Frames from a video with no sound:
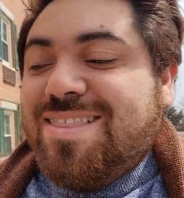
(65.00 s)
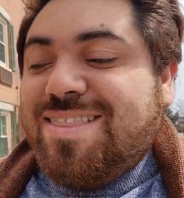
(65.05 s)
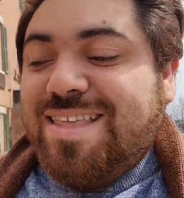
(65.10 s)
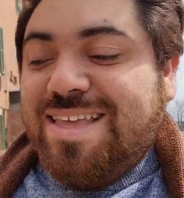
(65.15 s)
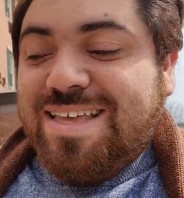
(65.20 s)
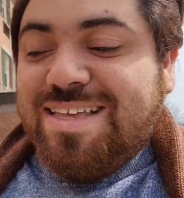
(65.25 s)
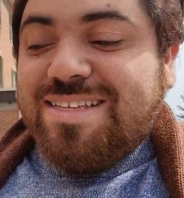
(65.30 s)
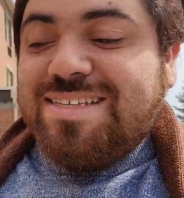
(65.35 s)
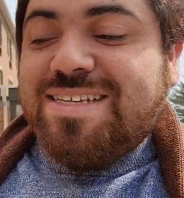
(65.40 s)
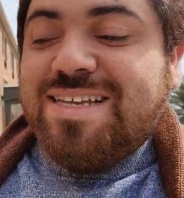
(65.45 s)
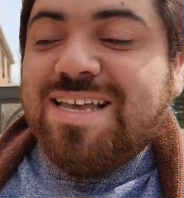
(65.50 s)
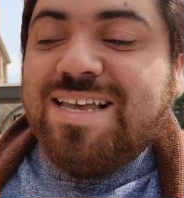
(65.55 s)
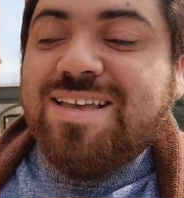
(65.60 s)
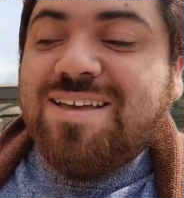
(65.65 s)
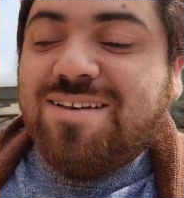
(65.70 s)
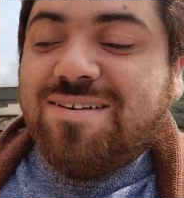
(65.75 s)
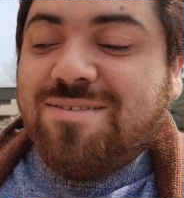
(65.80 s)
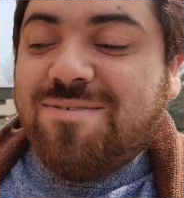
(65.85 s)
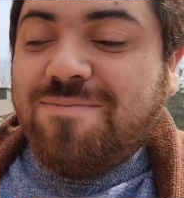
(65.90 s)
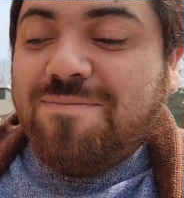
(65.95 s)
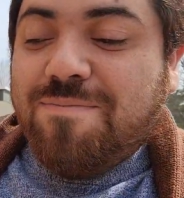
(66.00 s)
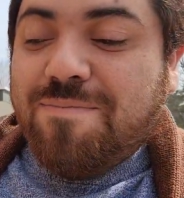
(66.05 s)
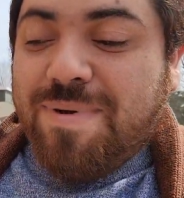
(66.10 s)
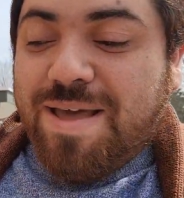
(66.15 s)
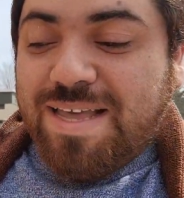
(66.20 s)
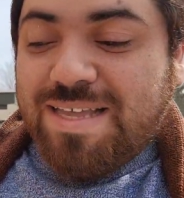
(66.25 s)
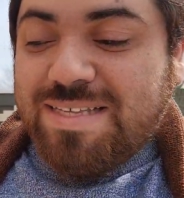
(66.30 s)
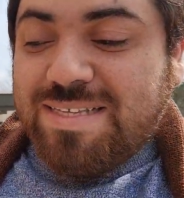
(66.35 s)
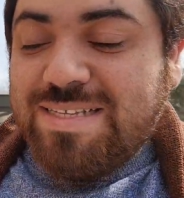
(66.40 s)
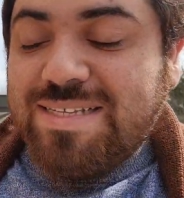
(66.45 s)
this
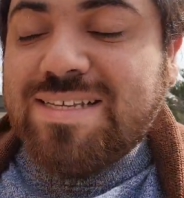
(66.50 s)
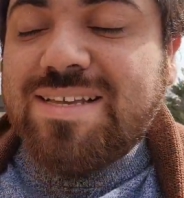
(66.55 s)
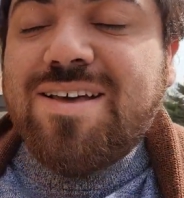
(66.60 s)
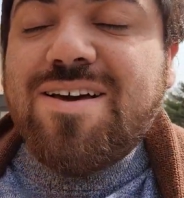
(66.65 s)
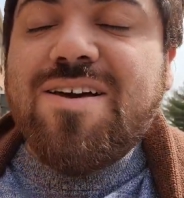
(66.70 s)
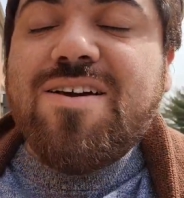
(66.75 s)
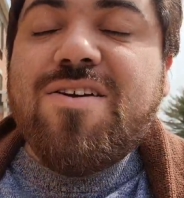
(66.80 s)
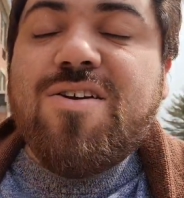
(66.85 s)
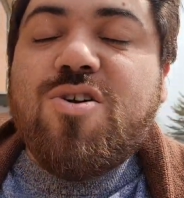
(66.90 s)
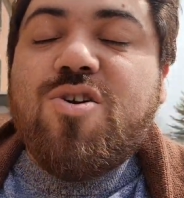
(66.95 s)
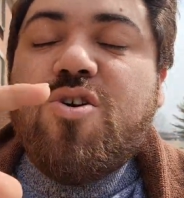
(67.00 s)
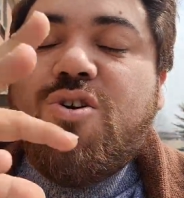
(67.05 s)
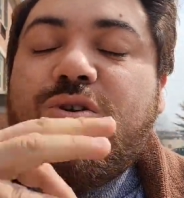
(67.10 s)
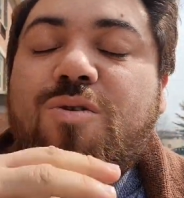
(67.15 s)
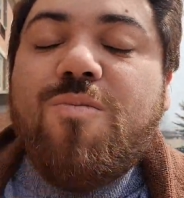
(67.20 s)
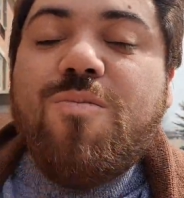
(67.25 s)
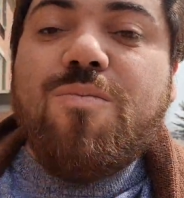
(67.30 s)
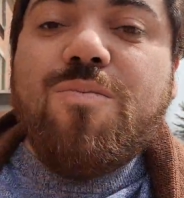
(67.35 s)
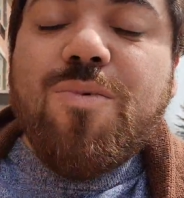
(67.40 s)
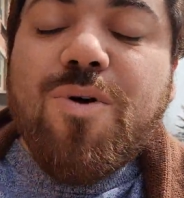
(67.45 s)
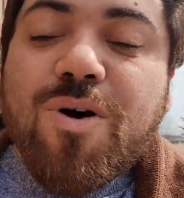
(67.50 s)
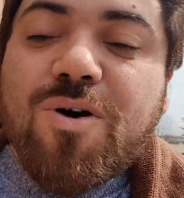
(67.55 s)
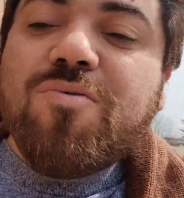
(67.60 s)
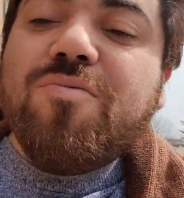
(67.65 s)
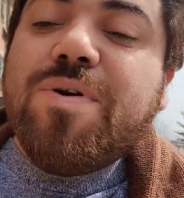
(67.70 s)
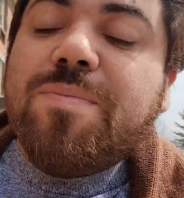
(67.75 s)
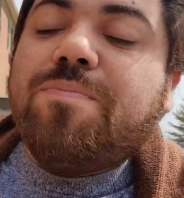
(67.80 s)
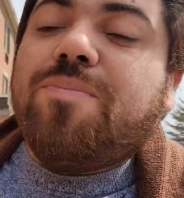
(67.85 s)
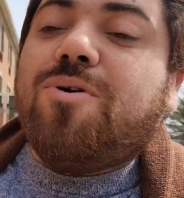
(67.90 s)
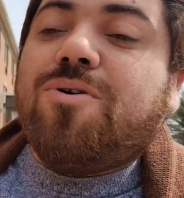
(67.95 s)
mess more
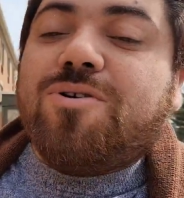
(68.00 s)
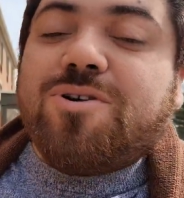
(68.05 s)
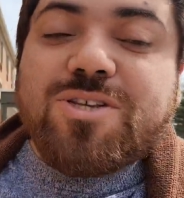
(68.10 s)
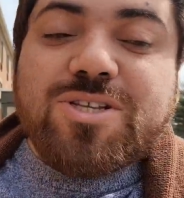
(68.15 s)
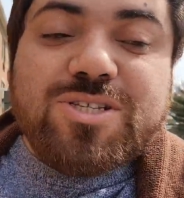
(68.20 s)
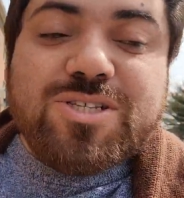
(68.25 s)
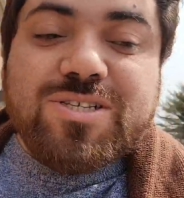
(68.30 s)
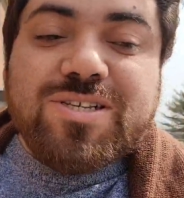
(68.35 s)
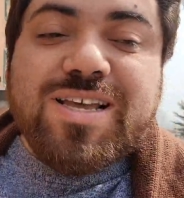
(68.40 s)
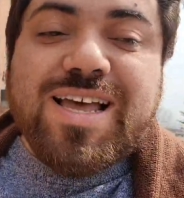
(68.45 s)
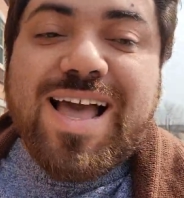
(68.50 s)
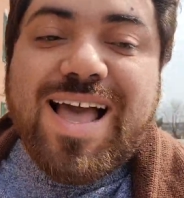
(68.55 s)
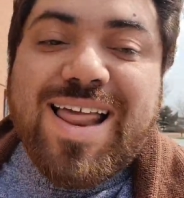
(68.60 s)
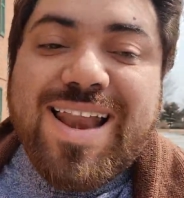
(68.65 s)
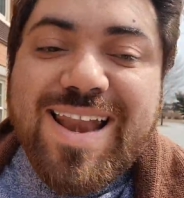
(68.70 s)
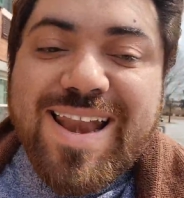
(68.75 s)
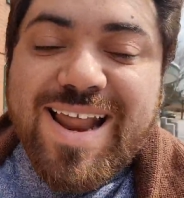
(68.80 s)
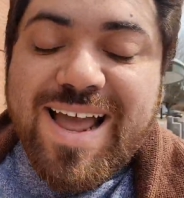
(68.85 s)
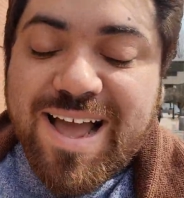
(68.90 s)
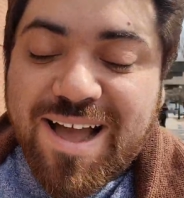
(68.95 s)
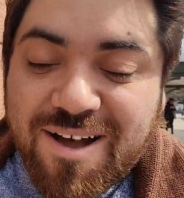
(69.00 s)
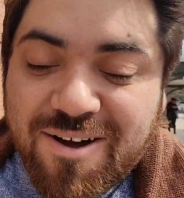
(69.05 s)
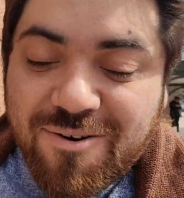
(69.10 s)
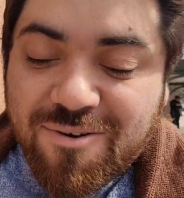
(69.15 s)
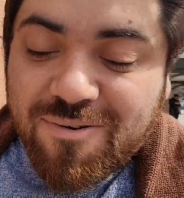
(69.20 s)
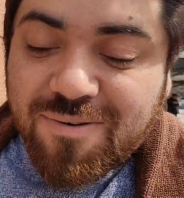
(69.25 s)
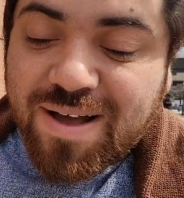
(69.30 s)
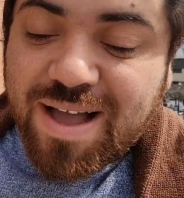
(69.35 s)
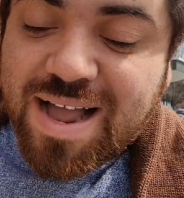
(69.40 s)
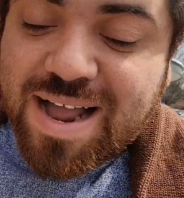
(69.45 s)
reports and
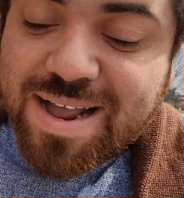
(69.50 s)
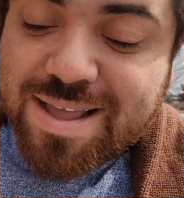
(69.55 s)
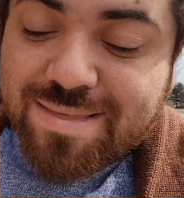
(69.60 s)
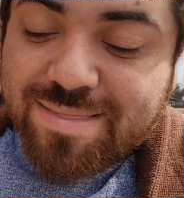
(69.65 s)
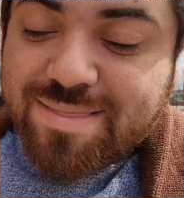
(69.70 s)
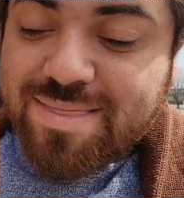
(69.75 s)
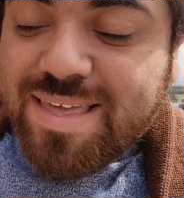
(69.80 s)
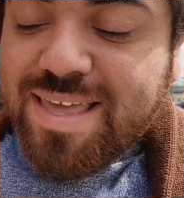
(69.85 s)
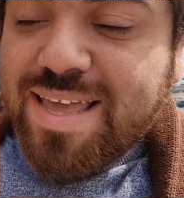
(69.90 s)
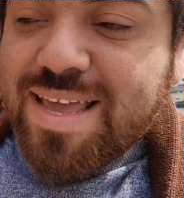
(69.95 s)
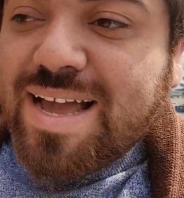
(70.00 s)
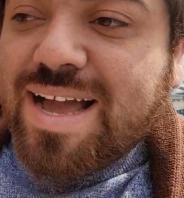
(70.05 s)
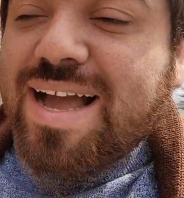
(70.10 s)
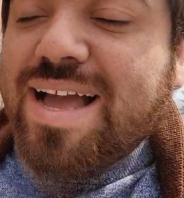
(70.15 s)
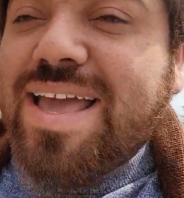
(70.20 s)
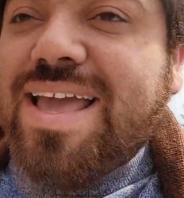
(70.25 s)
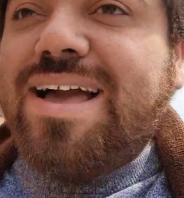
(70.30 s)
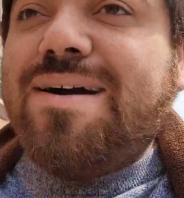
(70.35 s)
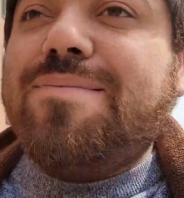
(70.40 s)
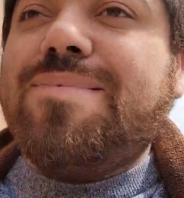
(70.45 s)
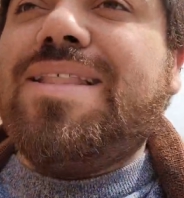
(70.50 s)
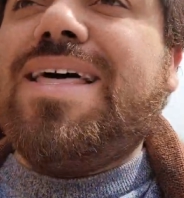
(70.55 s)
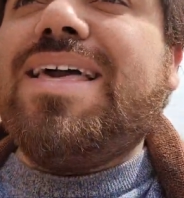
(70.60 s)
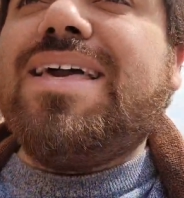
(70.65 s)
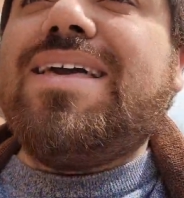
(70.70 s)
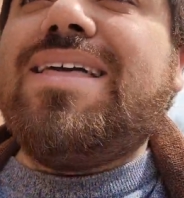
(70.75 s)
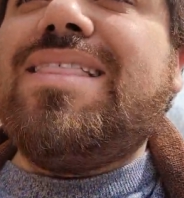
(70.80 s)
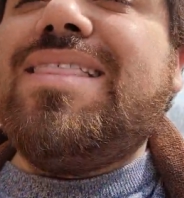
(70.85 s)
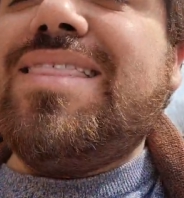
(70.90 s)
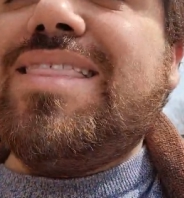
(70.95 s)
now i think i am
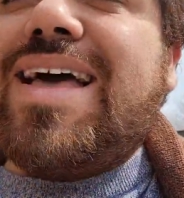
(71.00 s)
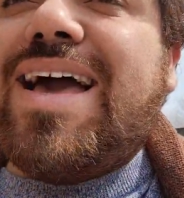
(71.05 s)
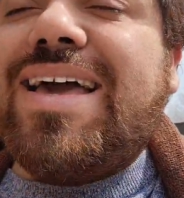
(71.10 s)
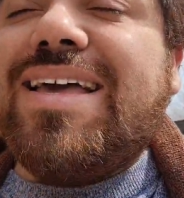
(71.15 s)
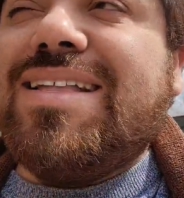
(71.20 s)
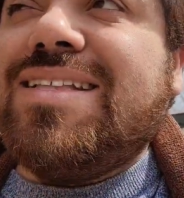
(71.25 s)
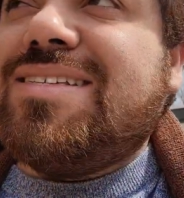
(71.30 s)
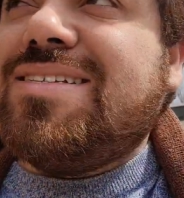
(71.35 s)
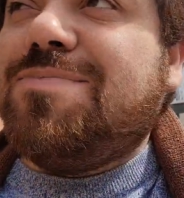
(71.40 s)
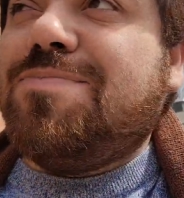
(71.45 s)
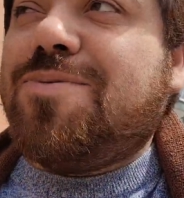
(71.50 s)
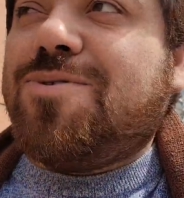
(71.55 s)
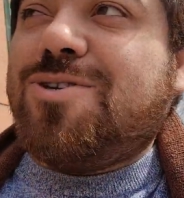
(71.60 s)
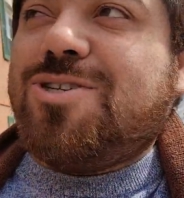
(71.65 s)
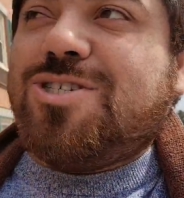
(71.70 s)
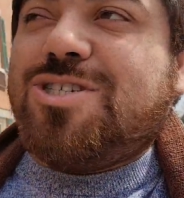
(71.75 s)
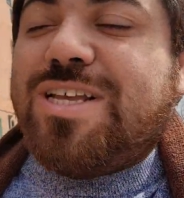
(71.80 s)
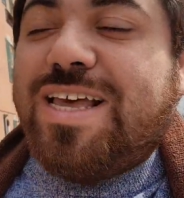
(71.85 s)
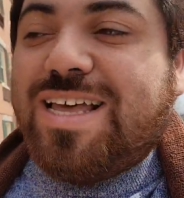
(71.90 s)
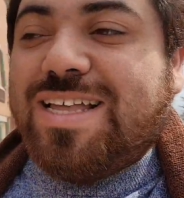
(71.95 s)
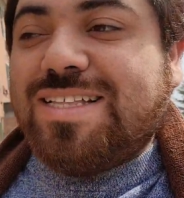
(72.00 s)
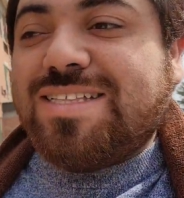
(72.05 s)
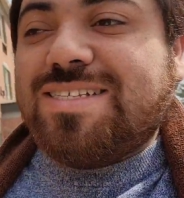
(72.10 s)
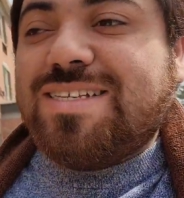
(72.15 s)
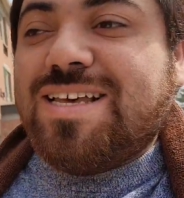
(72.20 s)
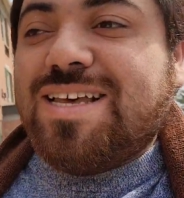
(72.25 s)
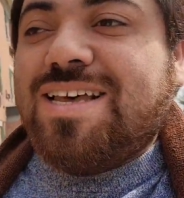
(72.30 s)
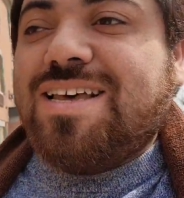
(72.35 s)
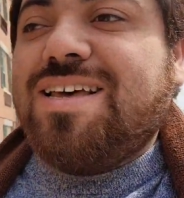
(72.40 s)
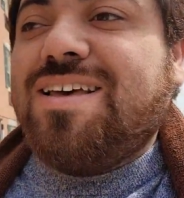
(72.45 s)
like 90 percent
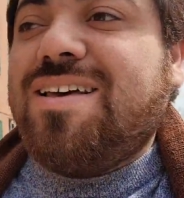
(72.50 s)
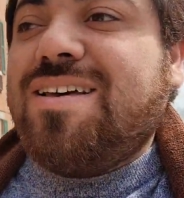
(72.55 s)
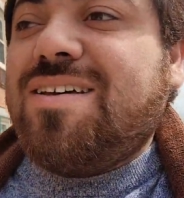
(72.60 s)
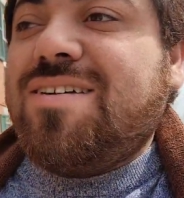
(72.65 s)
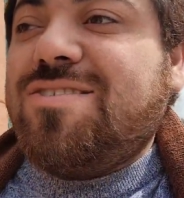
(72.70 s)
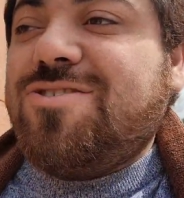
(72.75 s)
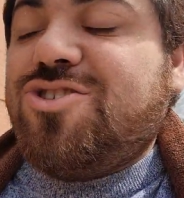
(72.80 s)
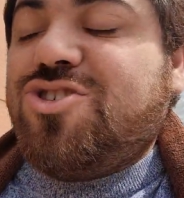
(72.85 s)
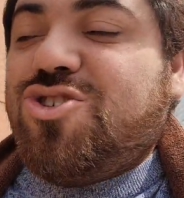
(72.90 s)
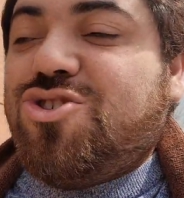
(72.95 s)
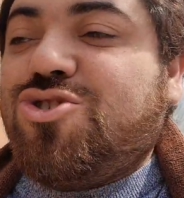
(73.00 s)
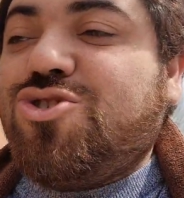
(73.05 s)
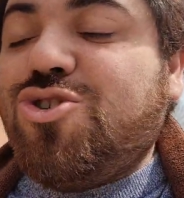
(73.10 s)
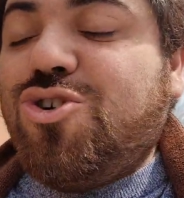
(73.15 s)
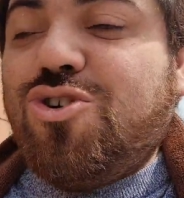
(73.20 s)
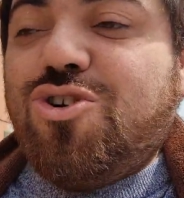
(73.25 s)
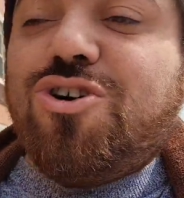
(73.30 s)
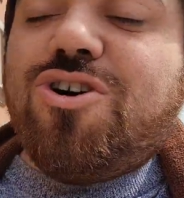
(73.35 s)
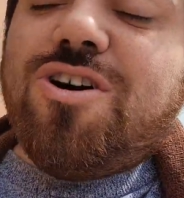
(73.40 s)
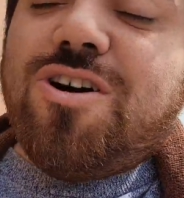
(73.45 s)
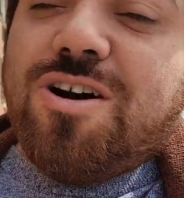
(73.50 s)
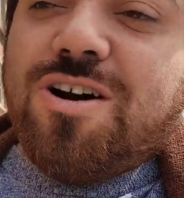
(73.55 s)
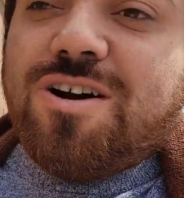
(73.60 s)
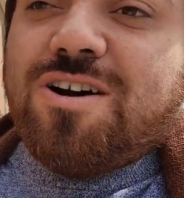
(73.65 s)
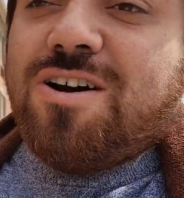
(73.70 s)
sure